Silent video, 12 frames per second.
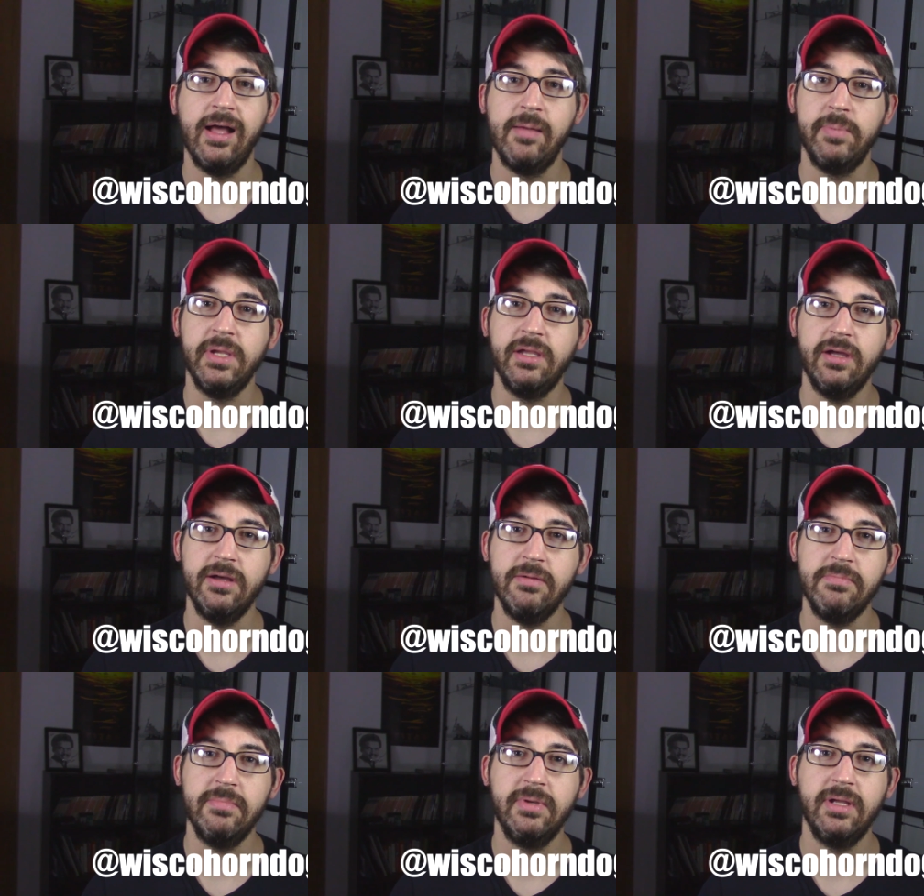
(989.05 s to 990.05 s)

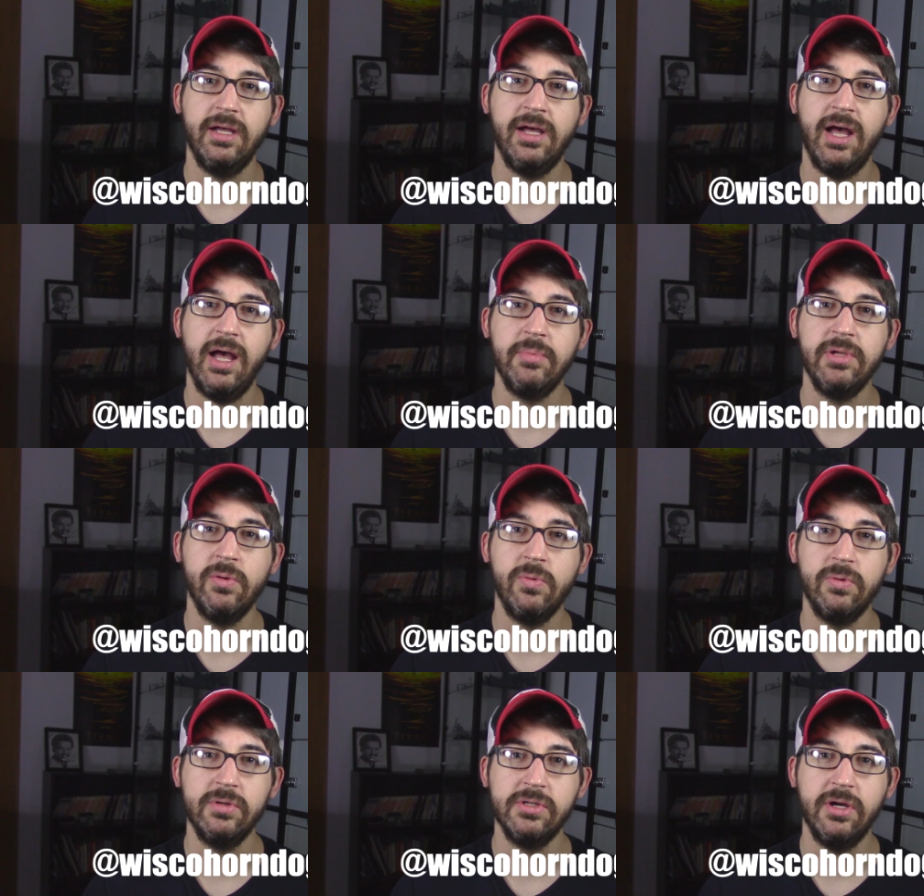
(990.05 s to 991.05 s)
Become a hobby
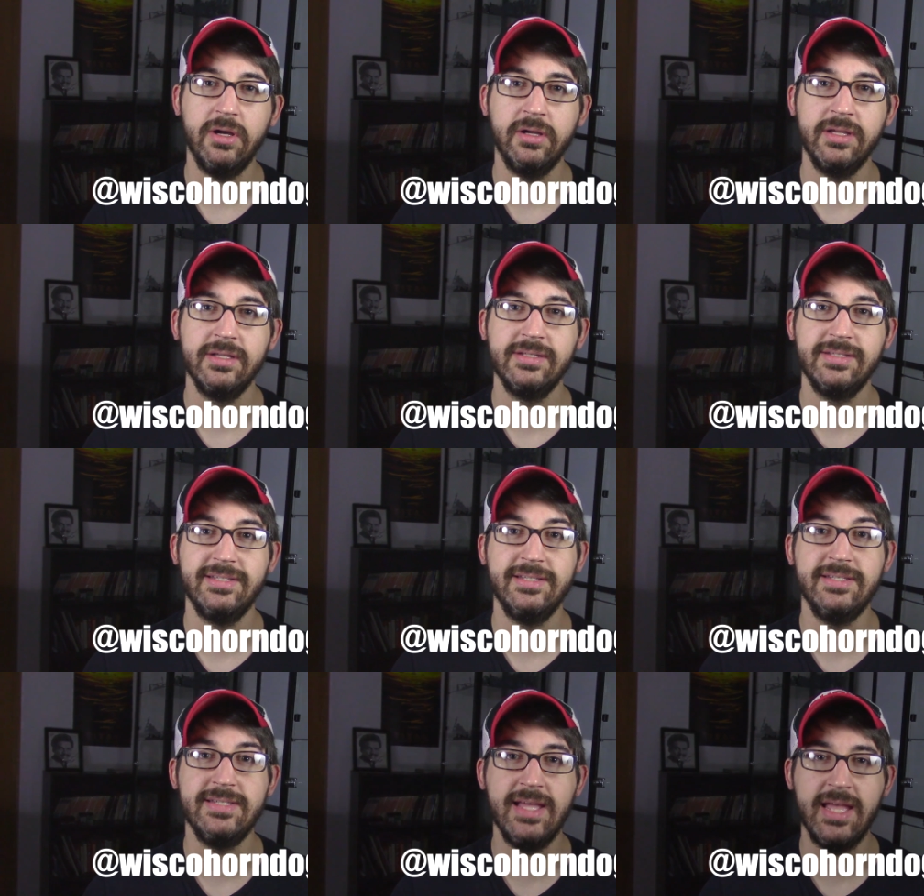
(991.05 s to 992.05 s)
horn dog
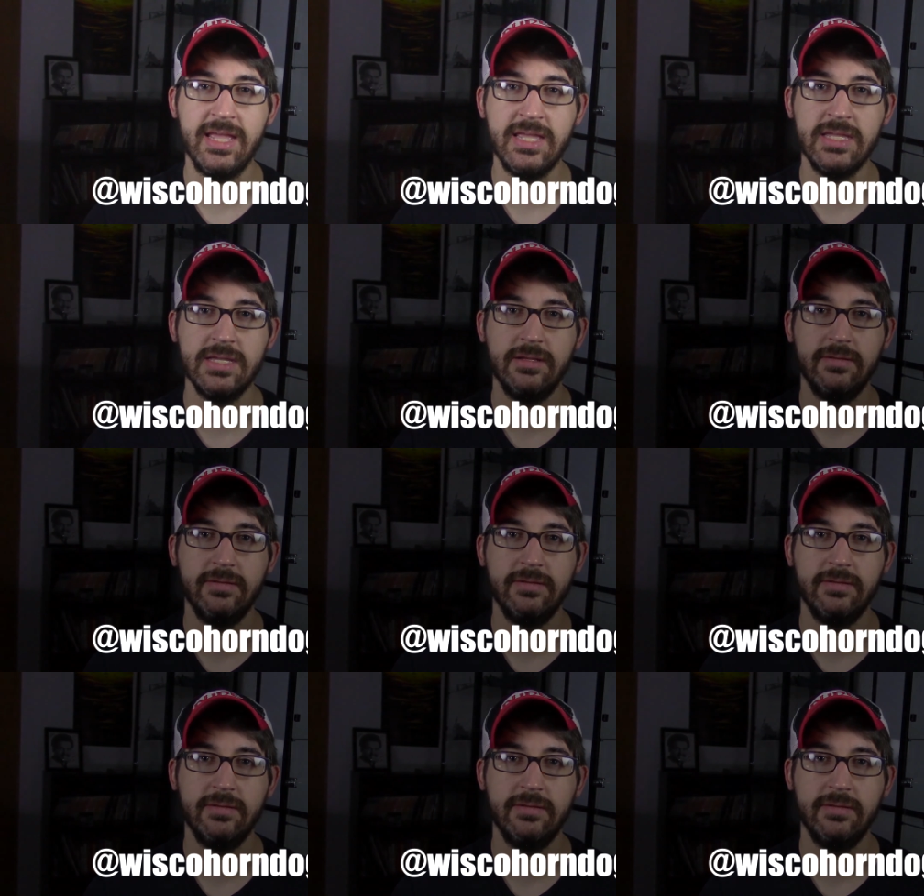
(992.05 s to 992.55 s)
today.